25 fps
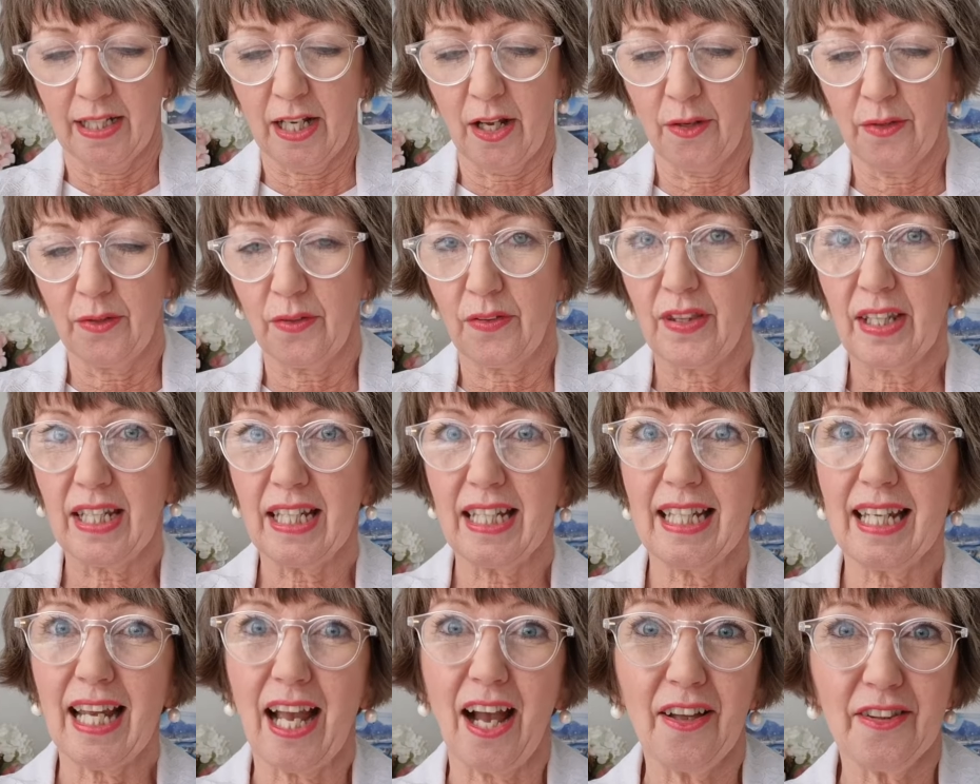Now,
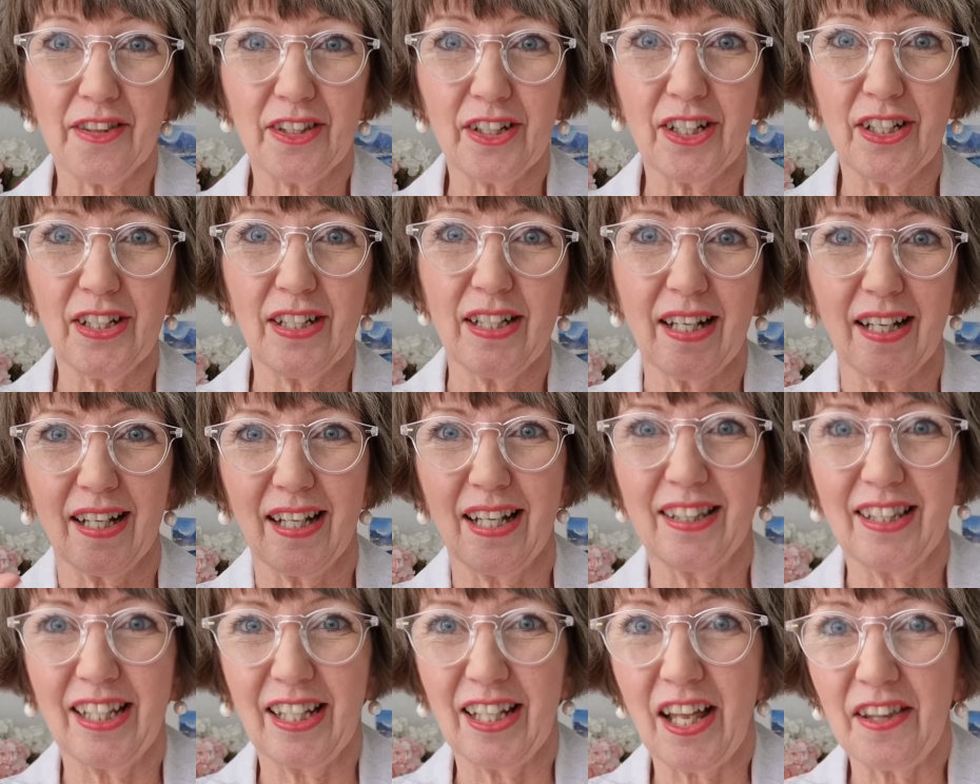the
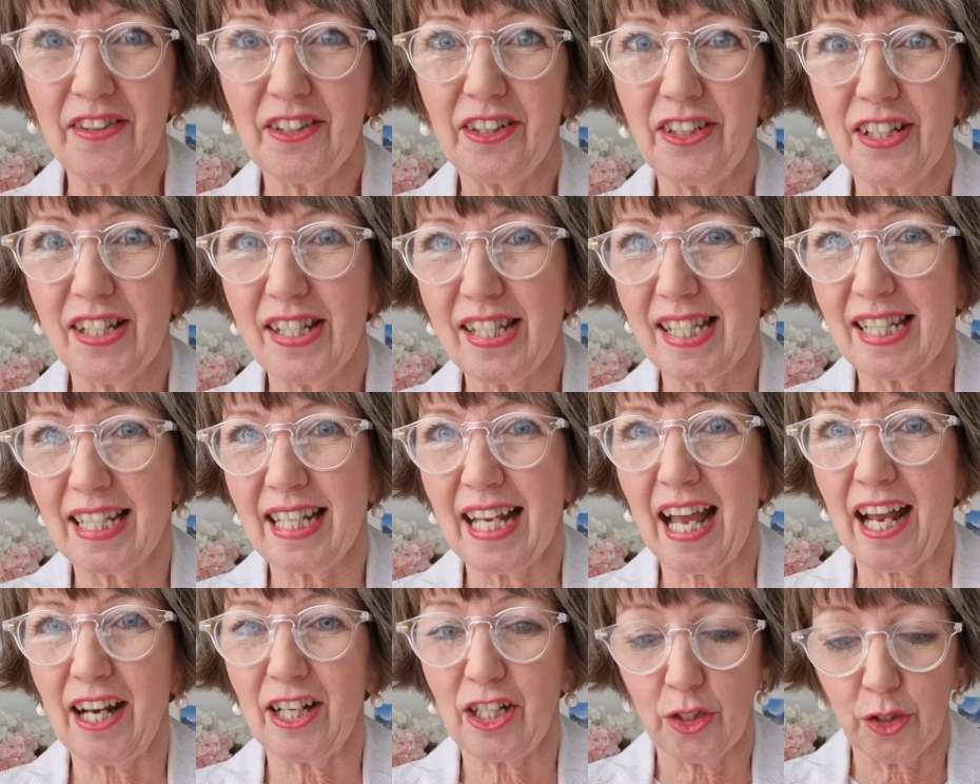other
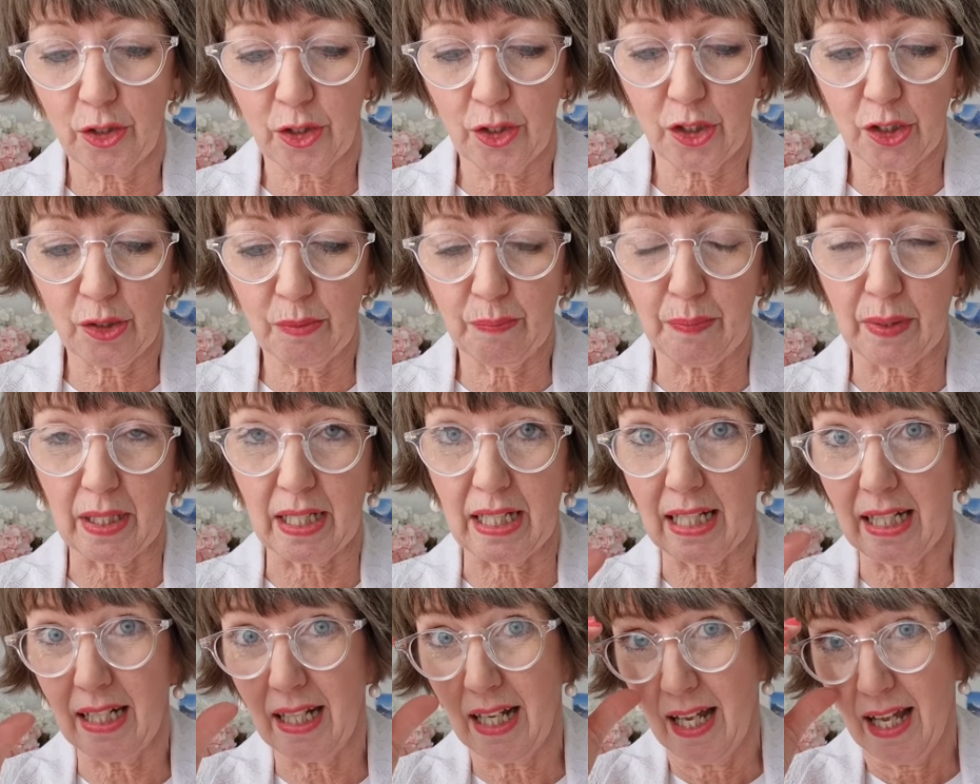scenario could
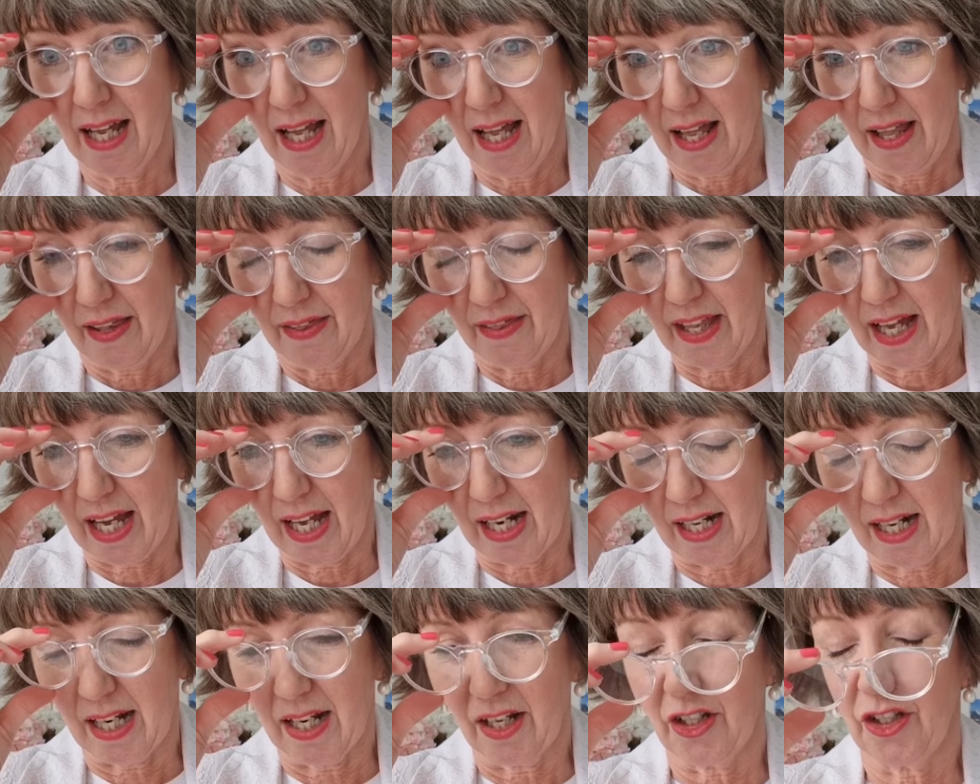be
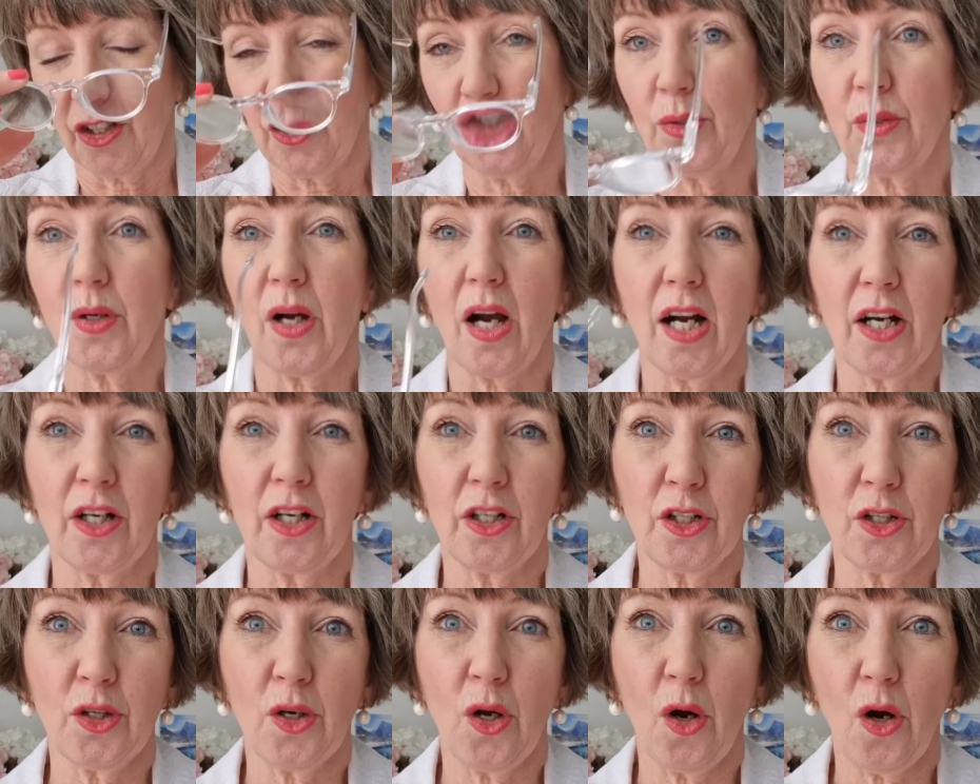that you
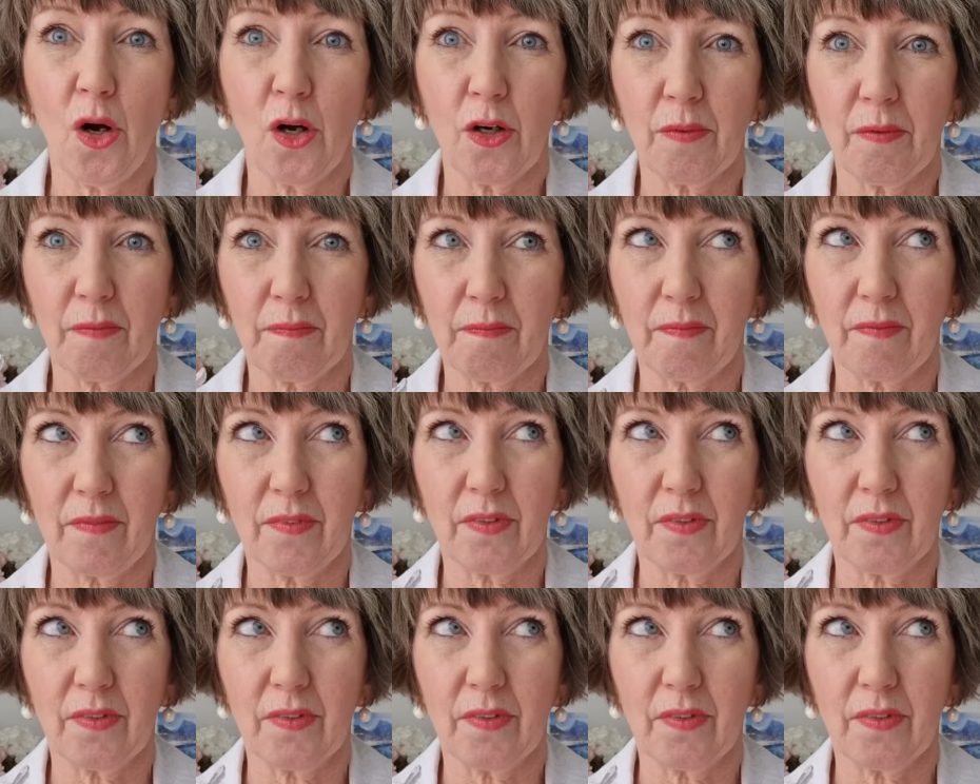are not